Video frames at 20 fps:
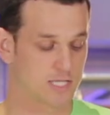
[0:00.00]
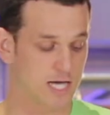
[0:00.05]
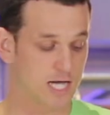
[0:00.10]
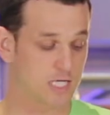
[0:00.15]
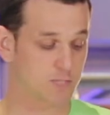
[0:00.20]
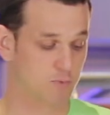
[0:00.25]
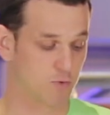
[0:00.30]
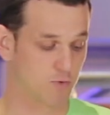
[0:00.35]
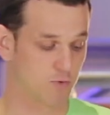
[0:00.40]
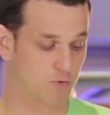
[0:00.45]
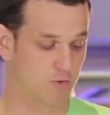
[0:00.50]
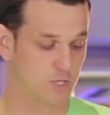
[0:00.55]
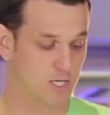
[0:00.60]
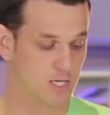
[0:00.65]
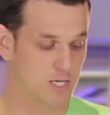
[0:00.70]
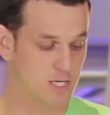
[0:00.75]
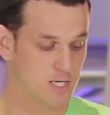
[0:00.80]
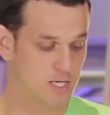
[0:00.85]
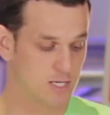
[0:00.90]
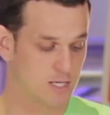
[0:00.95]
tax booth
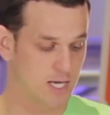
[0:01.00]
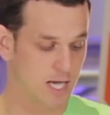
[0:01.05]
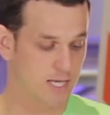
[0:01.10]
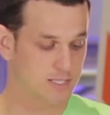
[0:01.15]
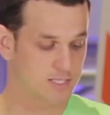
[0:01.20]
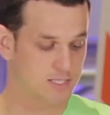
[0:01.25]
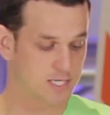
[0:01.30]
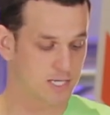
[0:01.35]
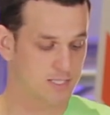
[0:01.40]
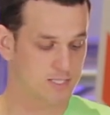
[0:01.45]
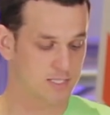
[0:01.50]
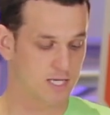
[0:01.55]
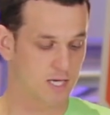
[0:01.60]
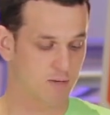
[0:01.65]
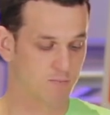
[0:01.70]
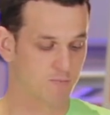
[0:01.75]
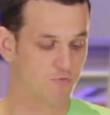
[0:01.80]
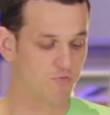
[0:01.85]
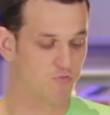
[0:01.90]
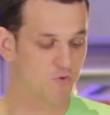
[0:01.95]
and said to
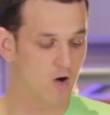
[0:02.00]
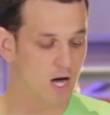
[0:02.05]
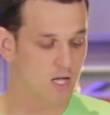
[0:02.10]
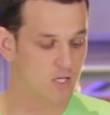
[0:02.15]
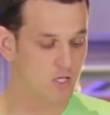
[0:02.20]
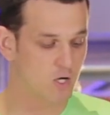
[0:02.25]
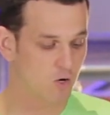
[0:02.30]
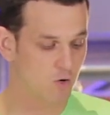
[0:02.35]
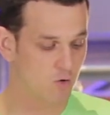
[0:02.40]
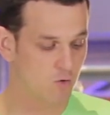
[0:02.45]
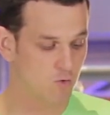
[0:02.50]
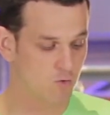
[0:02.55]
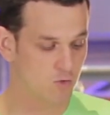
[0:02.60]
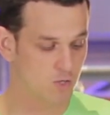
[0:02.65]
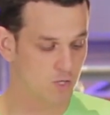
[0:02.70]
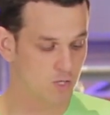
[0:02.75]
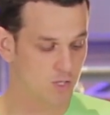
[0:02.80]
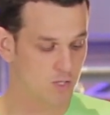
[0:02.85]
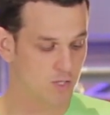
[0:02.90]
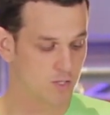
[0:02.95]
him, "Follow
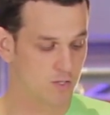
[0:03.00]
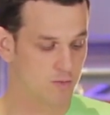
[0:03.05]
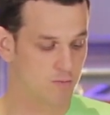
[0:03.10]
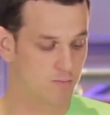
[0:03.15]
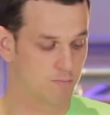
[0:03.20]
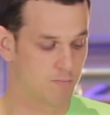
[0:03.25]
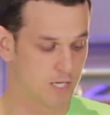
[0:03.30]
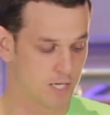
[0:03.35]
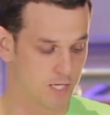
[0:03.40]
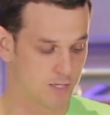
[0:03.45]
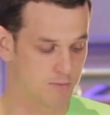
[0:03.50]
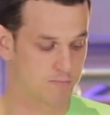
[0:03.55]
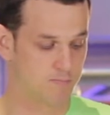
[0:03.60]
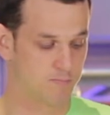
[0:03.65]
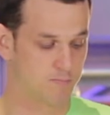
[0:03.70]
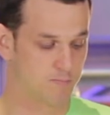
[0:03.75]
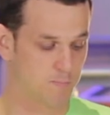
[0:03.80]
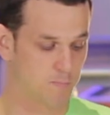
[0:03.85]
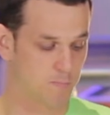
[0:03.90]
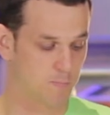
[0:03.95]
me."
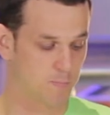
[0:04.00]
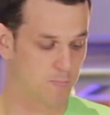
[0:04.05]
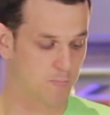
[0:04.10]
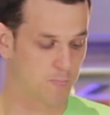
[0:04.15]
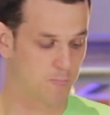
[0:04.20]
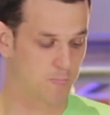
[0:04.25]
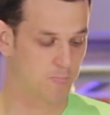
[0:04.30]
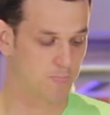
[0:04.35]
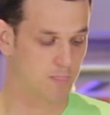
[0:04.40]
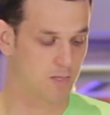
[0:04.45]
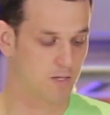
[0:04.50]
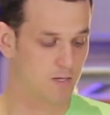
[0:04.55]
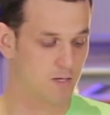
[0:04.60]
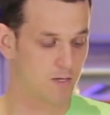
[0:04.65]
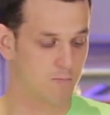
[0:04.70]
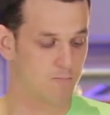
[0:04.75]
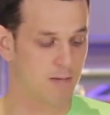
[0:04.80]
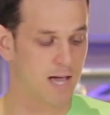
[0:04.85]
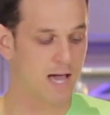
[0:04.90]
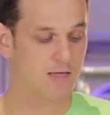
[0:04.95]

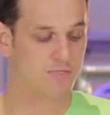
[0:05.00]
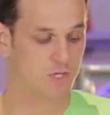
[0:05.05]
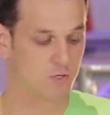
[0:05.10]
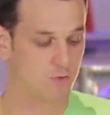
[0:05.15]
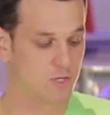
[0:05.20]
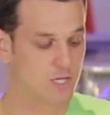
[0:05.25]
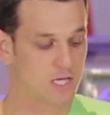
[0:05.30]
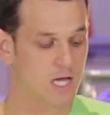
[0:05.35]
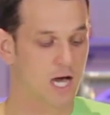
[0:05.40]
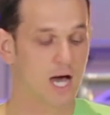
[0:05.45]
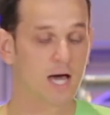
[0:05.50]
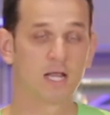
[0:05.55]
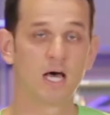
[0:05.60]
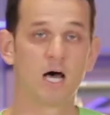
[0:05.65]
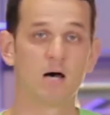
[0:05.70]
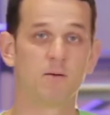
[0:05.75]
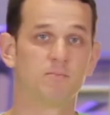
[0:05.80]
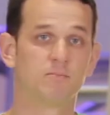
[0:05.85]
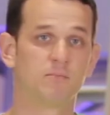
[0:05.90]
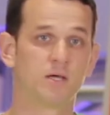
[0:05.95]
And Matthew, he got
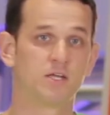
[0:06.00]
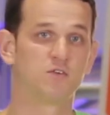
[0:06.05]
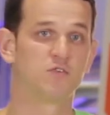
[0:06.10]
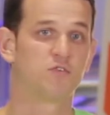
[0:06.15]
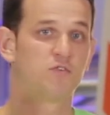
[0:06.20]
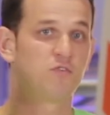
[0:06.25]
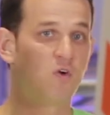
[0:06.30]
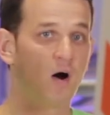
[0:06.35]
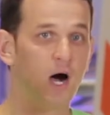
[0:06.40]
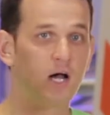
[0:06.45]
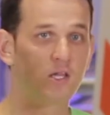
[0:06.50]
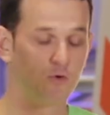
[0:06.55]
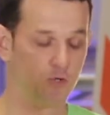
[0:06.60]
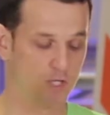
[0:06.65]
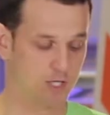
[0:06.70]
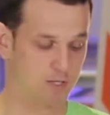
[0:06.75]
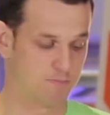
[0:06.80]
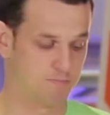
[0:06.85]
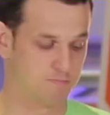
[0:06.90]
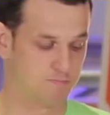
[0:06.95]
up and he
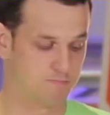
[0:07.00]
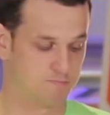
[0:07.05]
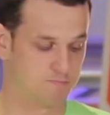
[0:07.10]
followed him.